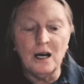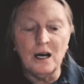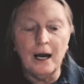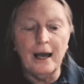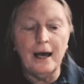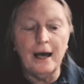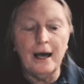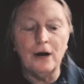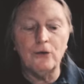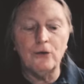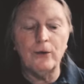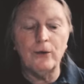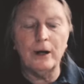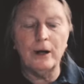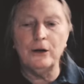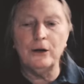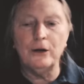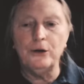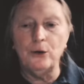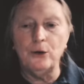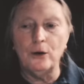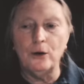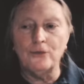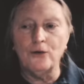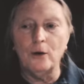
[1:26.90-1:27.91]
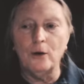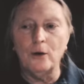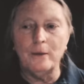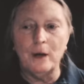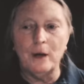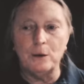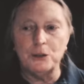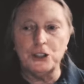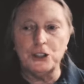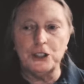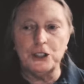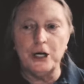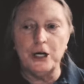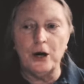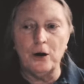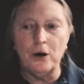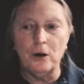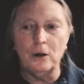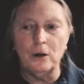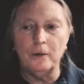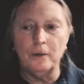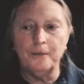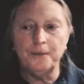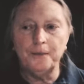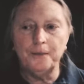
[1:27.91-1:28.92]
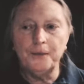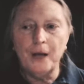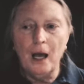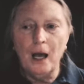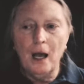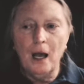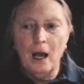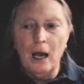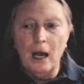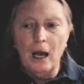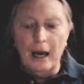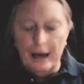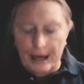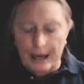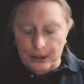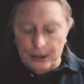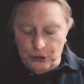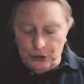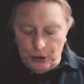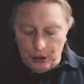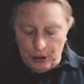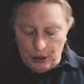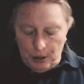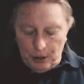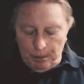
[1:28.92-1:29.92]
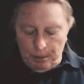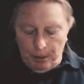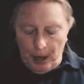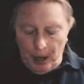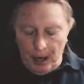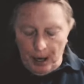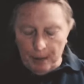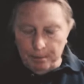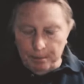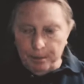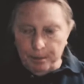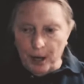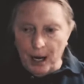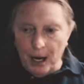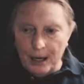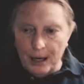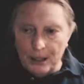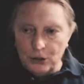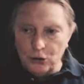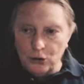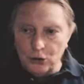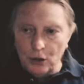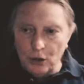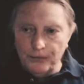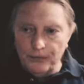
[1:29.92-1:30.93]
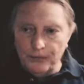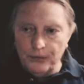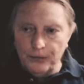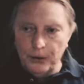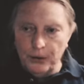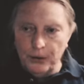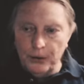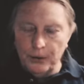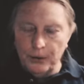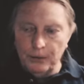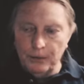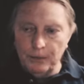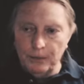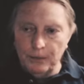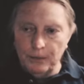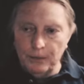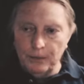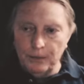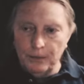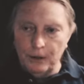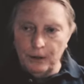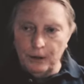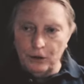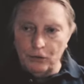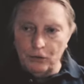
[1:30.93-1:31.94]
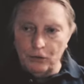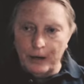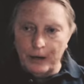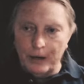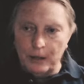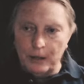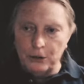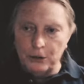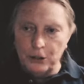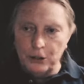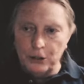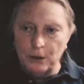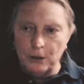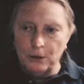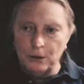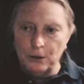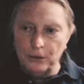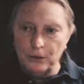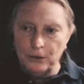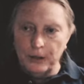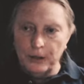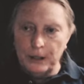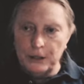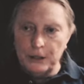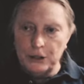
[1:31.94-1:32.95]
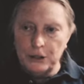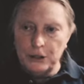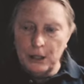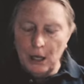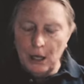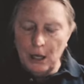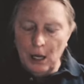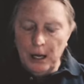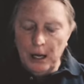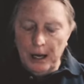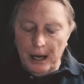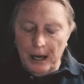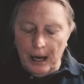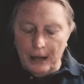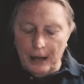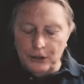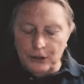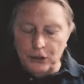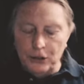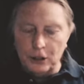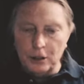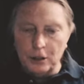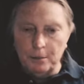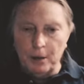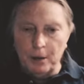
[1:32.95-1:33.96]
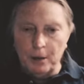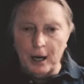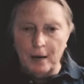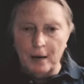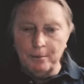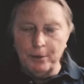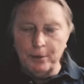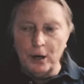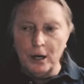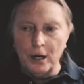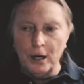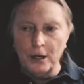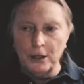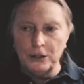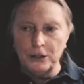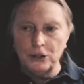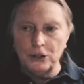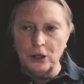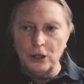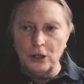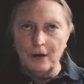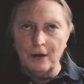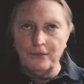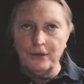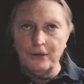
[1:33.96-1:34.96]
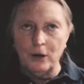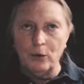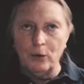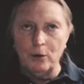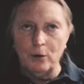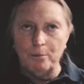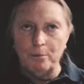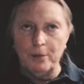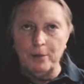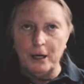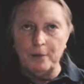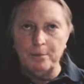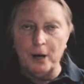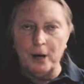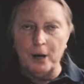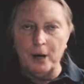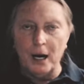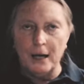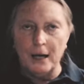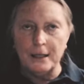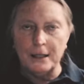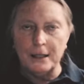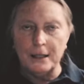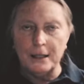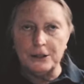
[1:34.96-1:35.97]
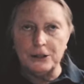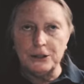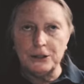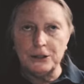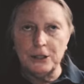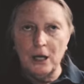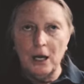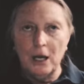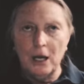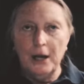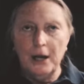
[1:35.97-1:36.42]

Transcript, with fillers: I had a regular uniform that was sterile, and I took the bottom pockets off your you know the regular jungle greens. I took the bottom pockets off; they were big pockets.